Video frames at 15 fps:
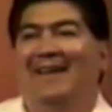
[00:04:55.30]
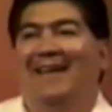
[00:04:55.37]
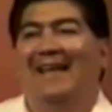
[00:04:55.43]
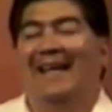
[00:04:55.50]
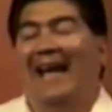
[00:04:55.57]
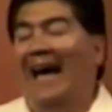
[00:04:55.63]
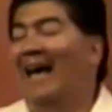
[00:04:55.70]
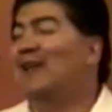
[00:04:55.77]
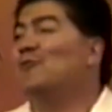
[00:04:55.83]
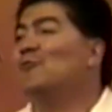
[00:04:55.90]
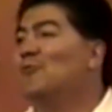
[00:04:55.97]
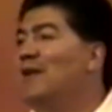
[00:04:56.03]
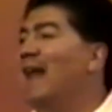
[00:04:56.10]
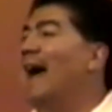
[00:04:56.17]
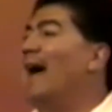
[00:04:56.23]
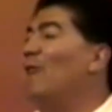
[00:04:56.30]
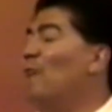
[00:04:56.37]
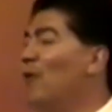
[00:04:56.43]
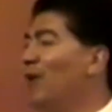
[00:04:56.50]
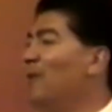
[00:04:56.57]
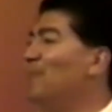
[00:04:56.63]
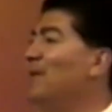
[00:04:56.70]
And I do not
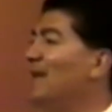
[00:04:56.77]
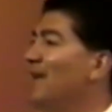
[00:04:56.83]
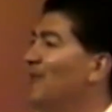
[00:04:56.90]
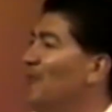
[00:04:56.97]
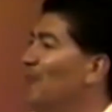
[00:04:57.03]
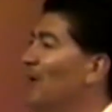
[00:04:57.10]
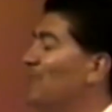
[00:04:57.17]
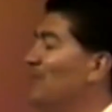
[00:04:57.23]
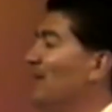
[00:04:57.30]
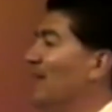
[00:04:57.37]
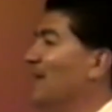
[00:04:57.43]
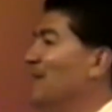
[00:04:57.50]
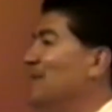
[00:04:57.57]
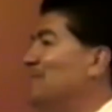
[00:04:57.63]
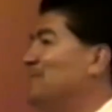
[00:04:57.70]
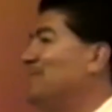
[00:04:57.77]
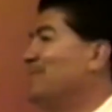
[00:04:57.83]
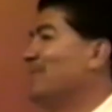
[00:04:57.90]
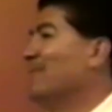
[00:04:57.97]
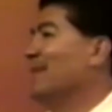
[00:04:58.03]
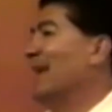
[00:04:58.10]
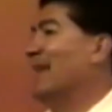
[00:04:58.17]
want to be interrupted.
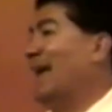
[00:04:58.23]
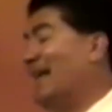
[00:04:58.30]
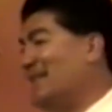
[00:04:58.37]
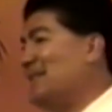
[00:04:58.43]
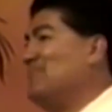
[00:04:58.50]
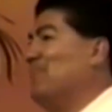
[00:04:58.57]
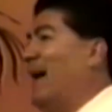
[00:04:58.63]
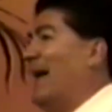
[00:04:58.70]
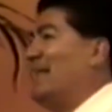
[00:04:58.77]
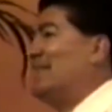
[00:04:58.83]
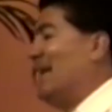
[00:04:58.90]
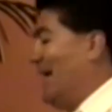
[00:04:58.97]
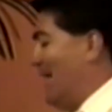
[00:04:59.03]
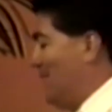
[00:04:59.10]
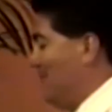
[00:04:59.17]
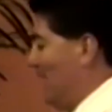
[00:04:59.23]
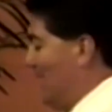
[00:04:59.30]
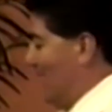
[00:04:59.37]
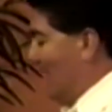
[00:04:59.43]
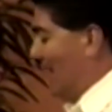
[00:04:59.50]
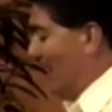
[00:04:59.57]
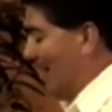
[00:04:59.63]
That's my time, and,
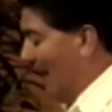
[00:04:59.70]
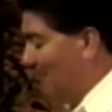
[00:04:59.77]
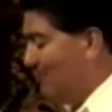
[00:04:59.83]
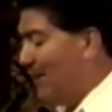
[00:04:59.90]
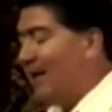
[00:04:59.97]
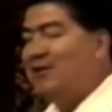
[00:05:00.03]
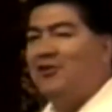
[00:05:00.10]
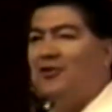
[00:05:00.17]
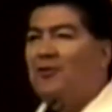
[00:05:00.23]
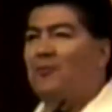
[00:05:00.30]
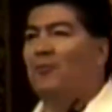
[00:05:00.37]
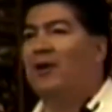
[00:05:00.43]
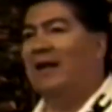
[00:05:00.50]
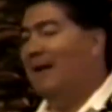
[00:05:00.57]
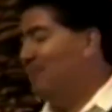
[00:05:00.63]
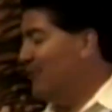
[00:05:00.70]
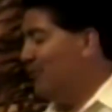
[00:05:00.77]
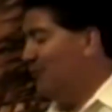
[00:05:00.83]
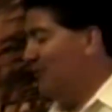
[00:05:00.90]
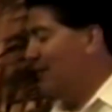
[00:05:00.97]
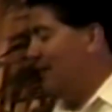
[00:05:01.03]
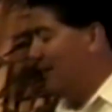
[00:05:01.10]
and, and I'm not sure what I'm
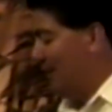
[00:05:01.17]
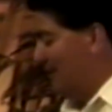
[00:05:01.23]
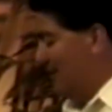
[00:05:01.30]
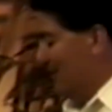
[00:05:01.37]
doing, and,